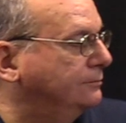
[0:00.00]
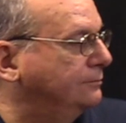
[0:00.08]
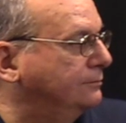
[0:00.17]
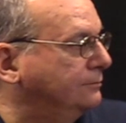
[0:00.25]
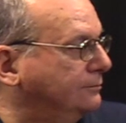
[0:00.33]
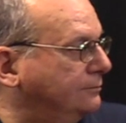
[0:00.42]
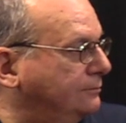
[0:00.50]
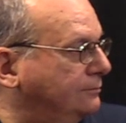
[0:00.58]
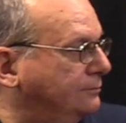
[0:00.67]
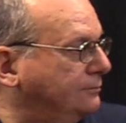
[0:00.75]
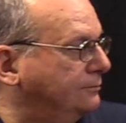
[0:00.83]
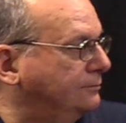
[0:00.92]

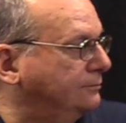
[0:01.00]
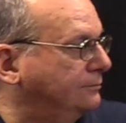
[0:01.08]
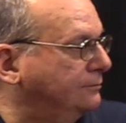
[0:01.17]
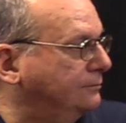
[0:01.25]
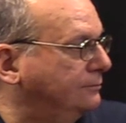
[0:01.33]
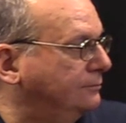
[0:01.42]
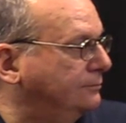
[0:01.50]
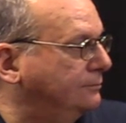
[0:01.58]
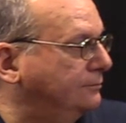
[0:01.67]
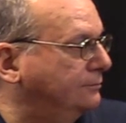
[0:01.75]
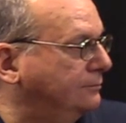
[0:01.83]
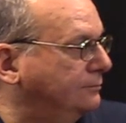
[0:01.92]

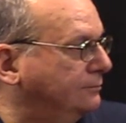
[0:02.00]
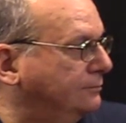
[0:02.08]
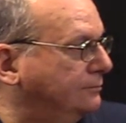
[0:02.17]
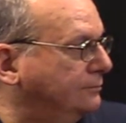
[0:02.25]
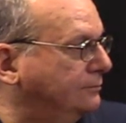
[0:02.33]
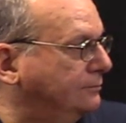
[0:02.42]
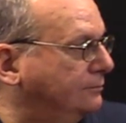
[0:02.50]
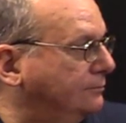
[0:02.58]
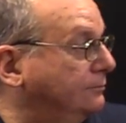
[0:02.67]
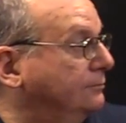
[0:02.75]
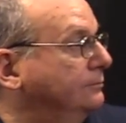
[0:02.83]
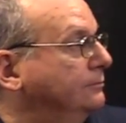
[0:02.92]

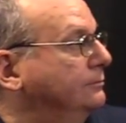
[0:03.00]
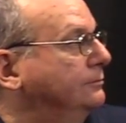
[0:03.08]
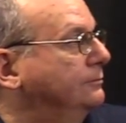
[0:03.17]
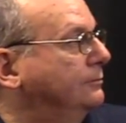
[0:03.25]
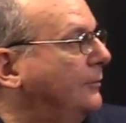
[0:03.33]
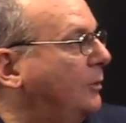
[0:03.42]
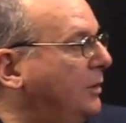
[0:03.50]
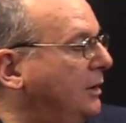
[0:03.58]
(not speaking)